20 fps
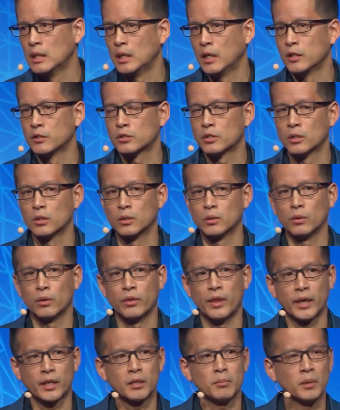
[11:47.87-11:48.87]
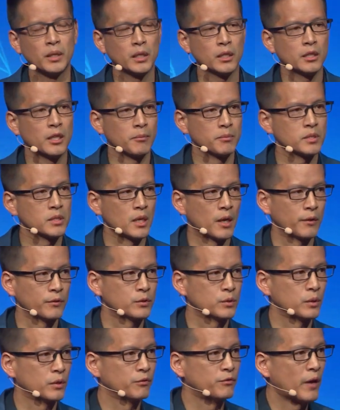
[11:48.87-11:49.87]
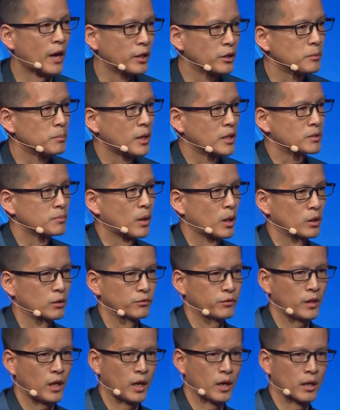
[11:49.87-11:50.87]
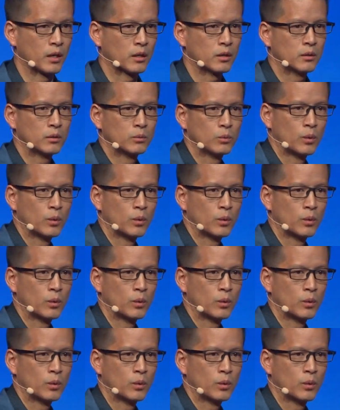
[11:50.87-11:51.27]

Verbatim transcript: And so they committed themselves to a value based model of care